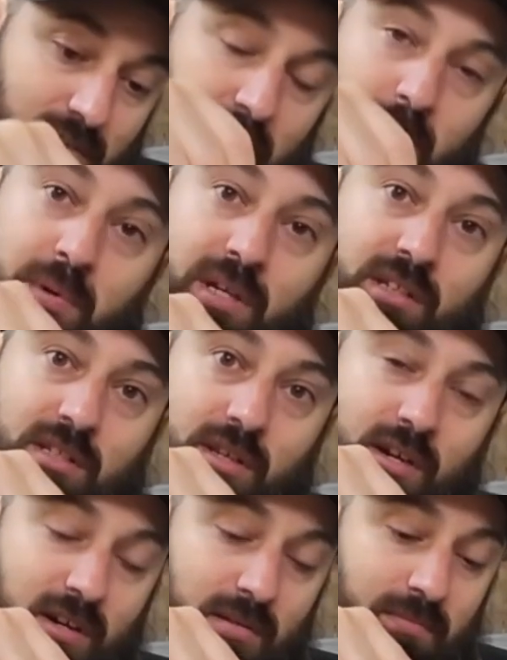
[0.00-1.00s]
dip in the
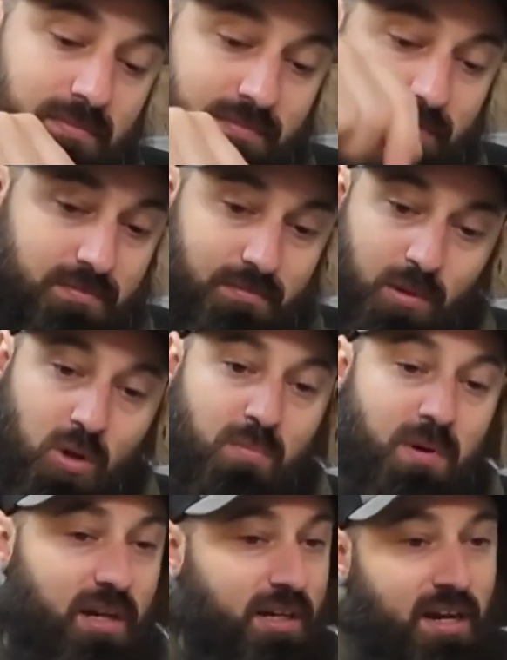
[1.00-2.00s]
tube, pull
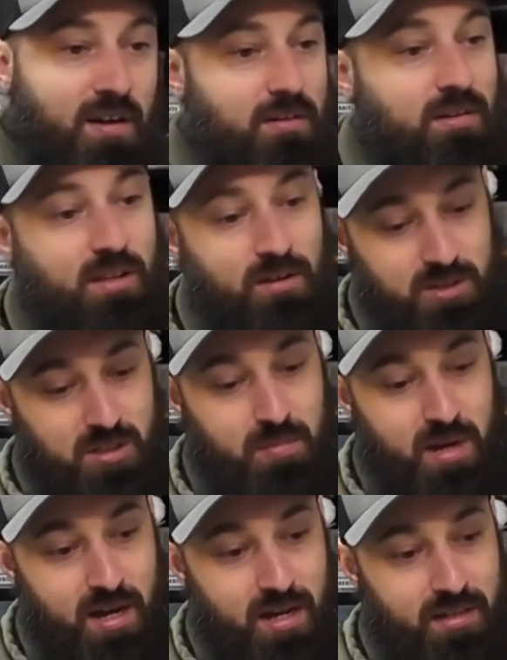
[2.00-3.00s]
it back out, close the
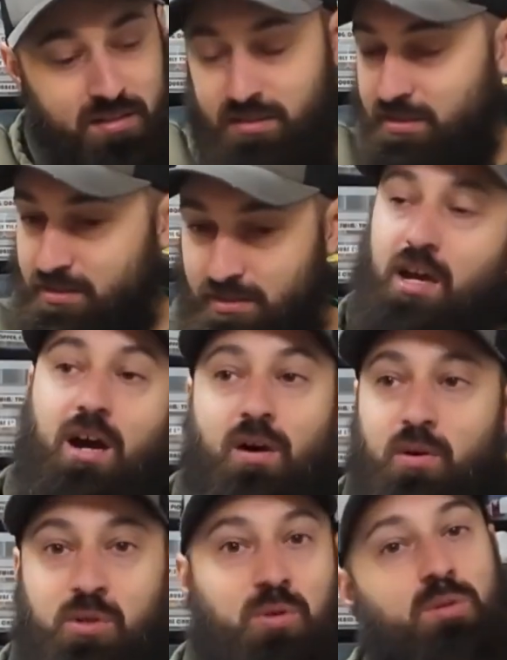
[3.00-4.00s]
bag, and
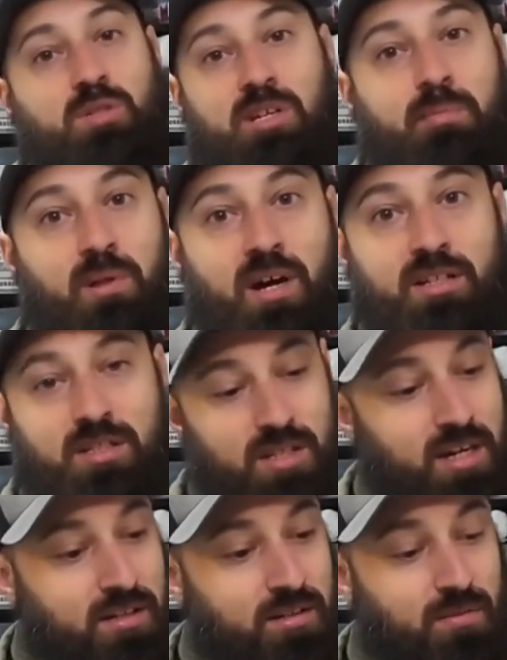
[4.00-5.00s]
now you just applied
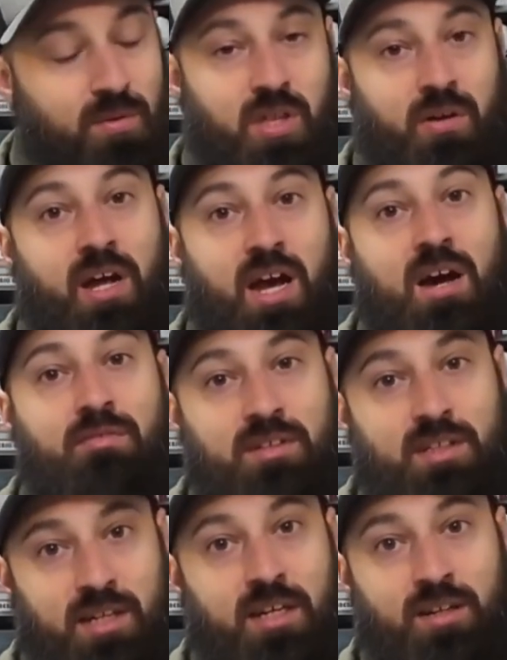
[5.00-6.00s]
scent without
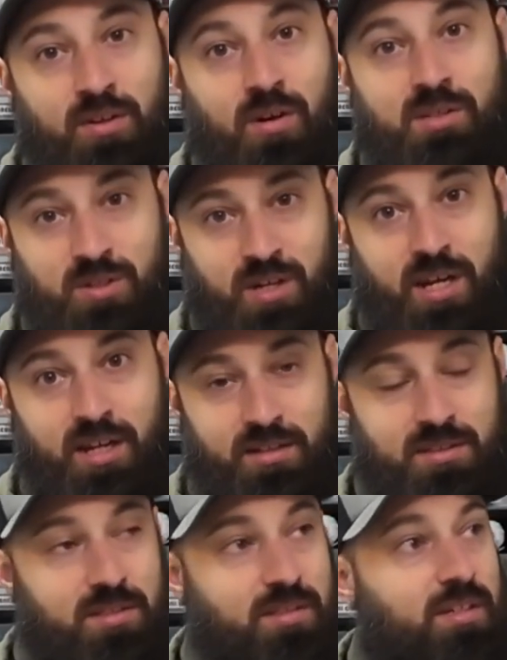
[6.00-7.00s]
having to get it on your
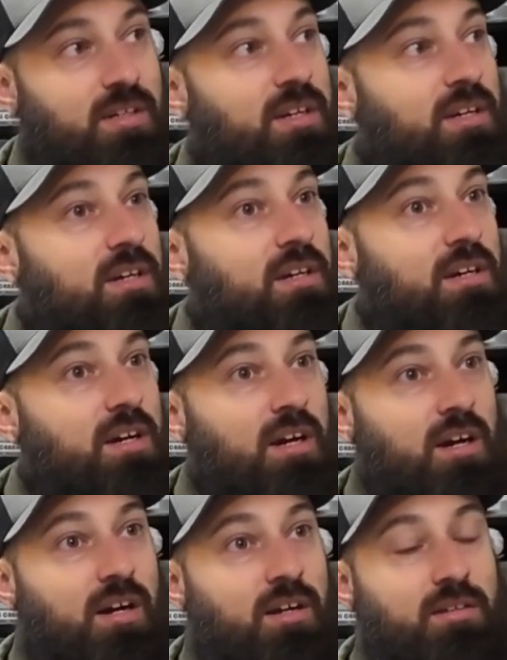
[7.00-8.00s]
hands.
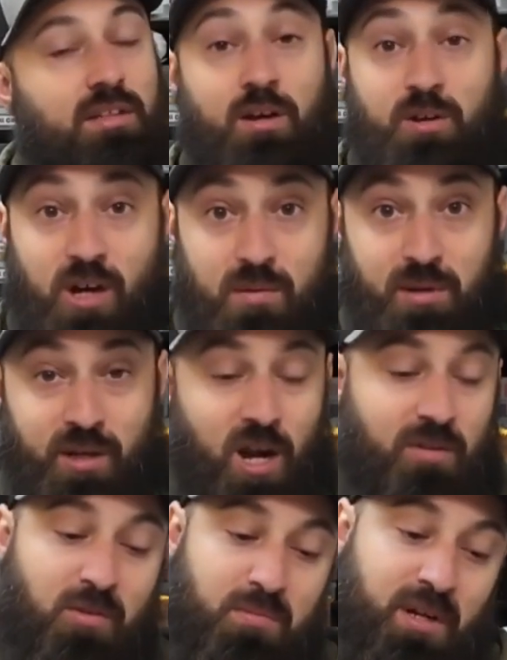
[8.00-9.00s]
Now you got to be
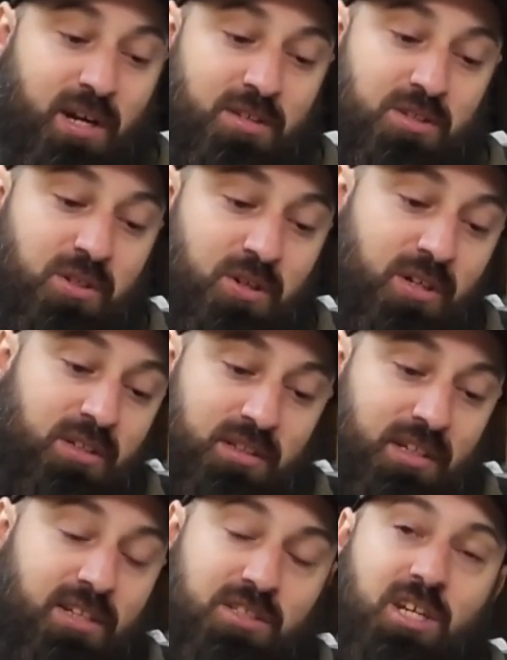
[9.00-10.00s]
careful because you could
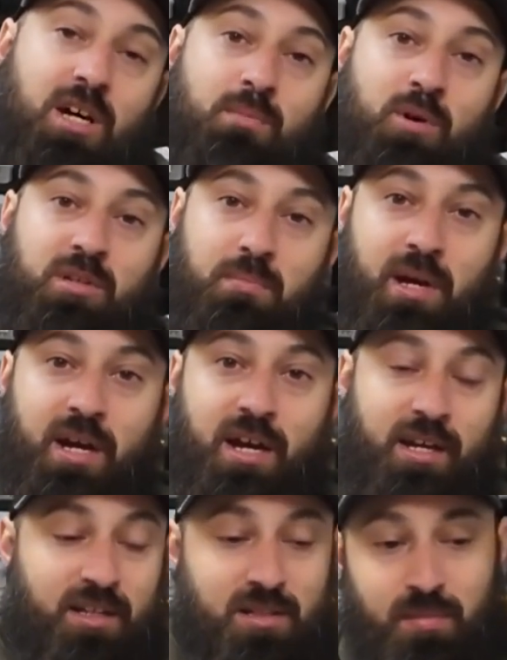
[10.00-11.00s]
get some on the
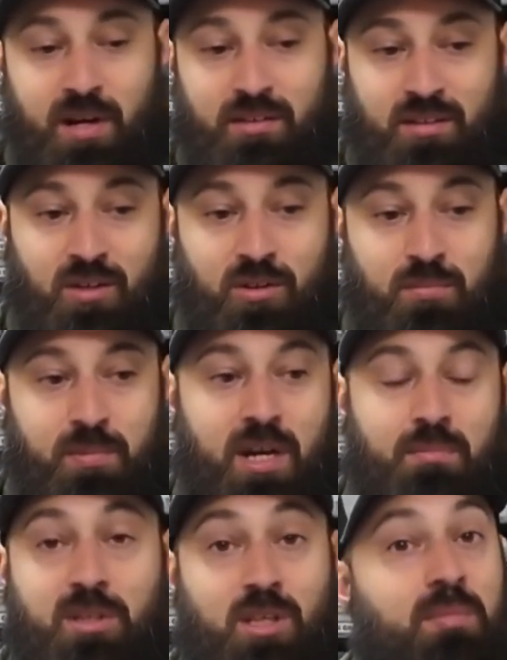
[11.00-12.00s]
bag and you might deal with the
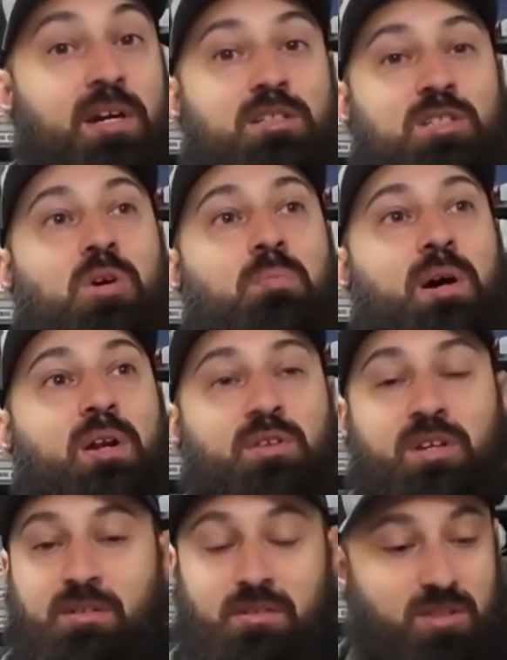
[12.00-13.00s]
bag. But to me, it's still better
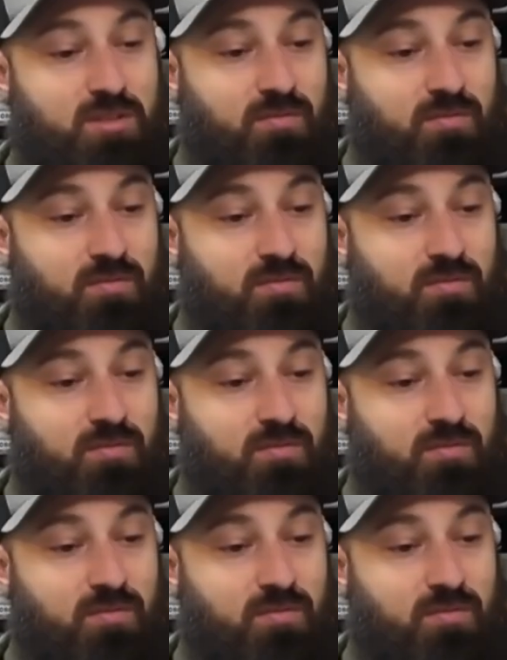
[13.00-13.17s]
than